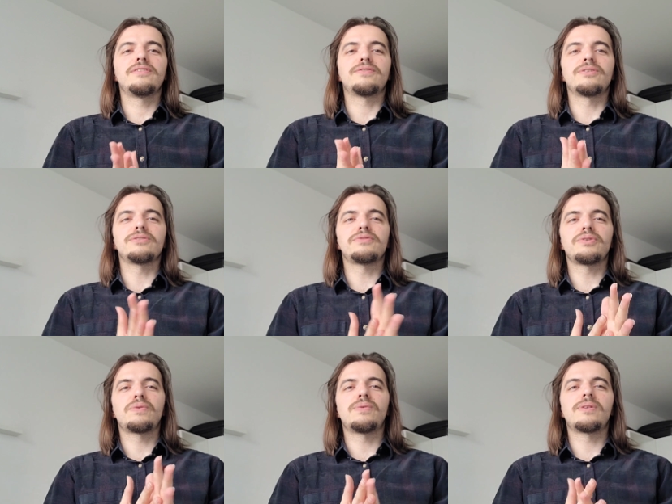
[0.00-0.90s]
for those of
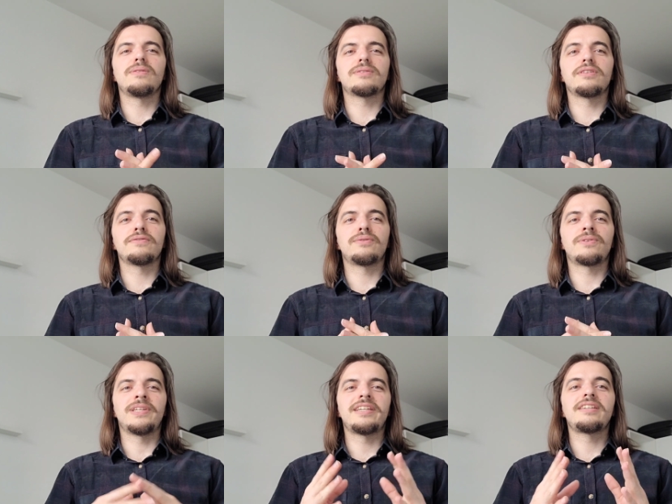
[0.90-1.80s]
you who are looking
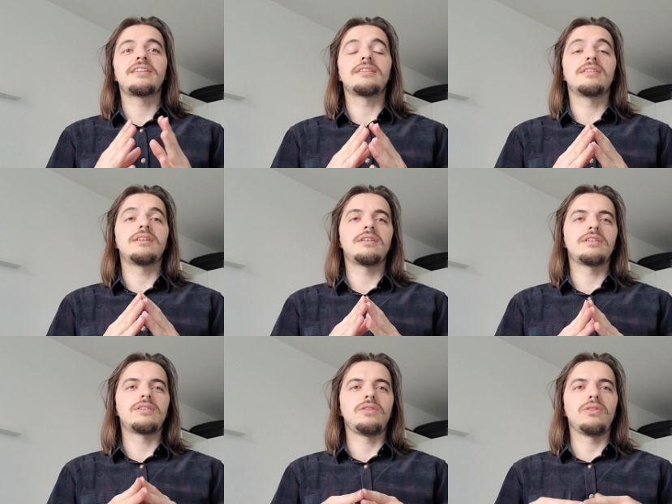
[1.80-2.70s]
for a, a
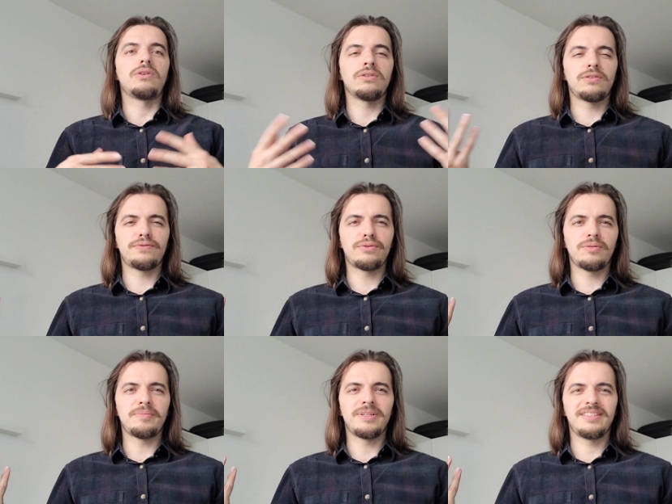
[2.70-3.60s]
longer
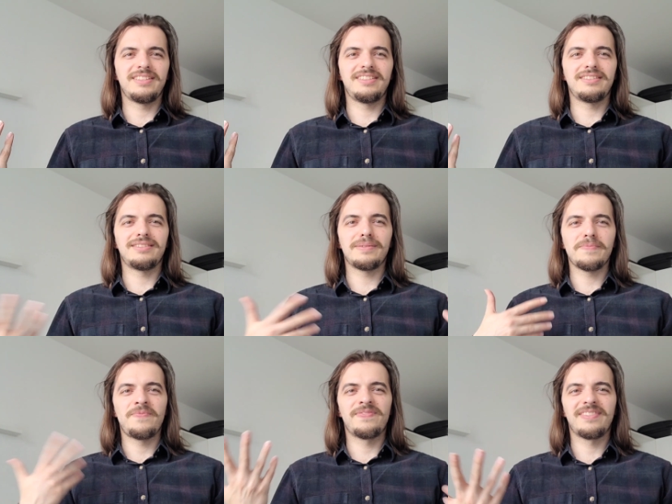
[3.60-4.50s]
form
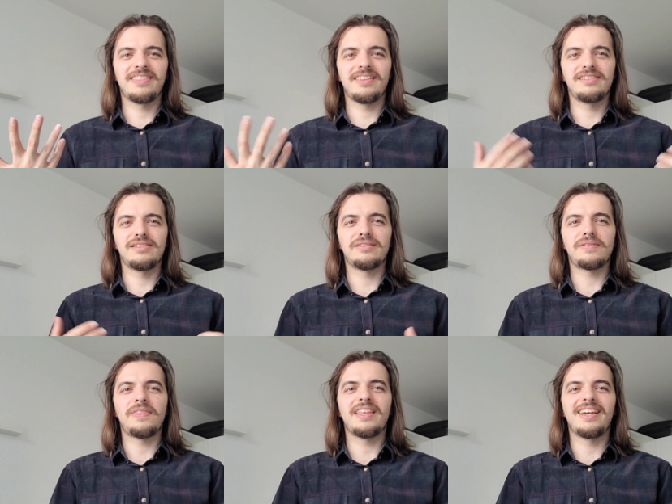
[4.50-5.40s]
um, uh,
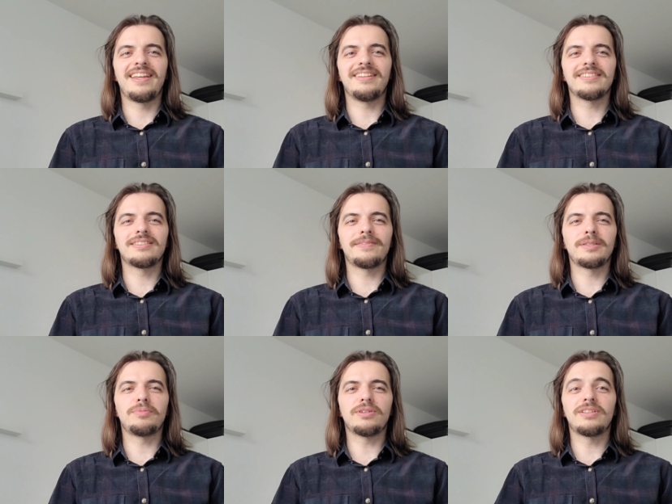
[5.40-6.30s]
analysis of
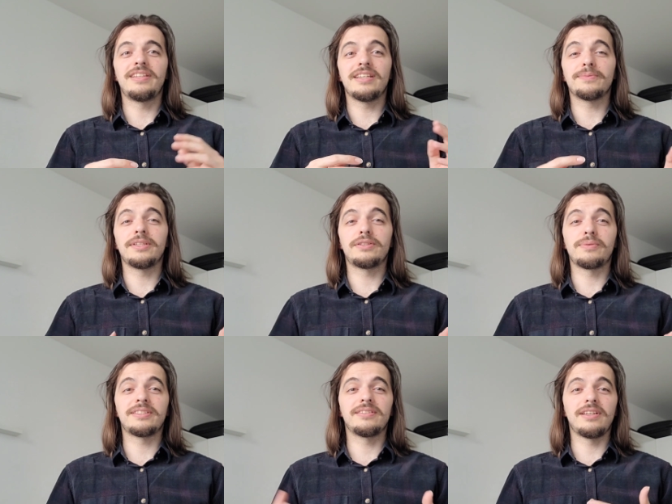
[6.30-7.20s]
this book, that's what this
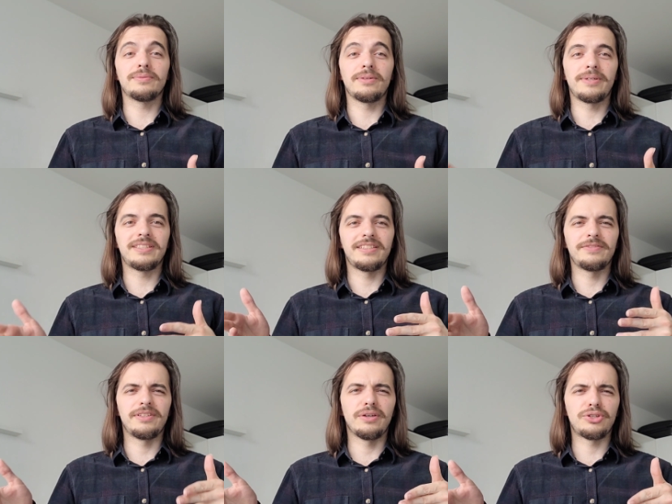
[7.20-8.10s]
rest that's what the rest of this
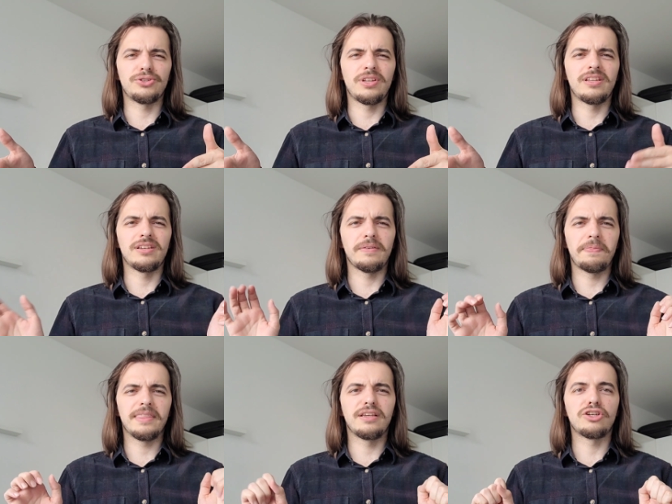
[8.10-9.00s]
video should uh,
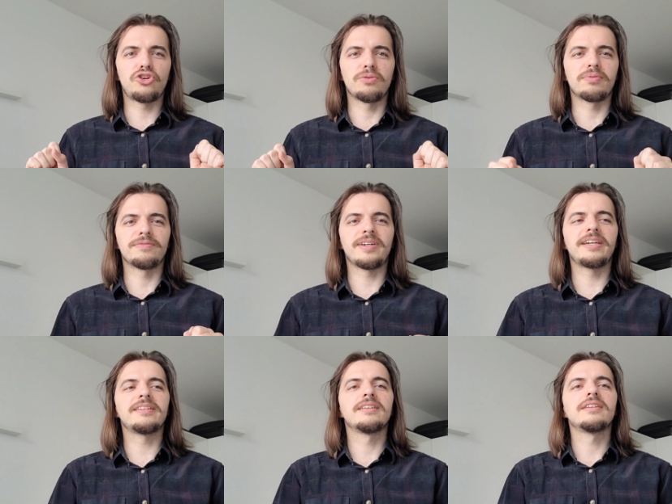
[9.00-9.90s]
uh, should provide.